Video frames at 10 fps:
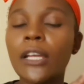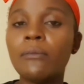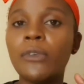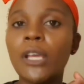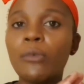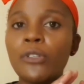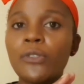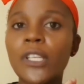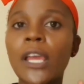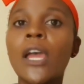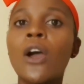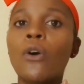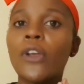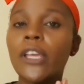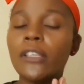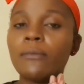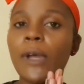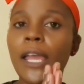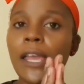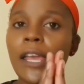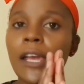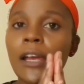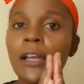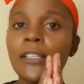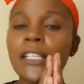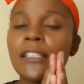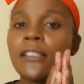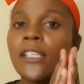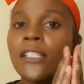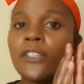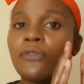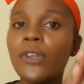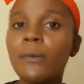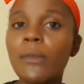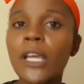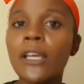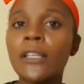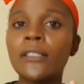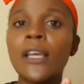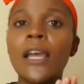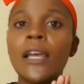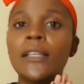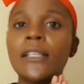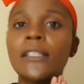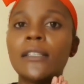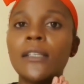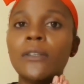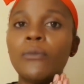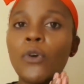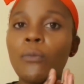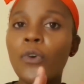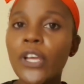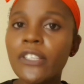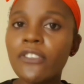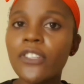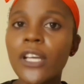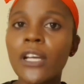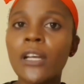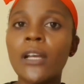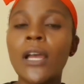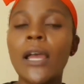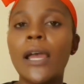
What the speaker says: and be able to say, okay, is my hair, does it need a treatment, does it need more moisture?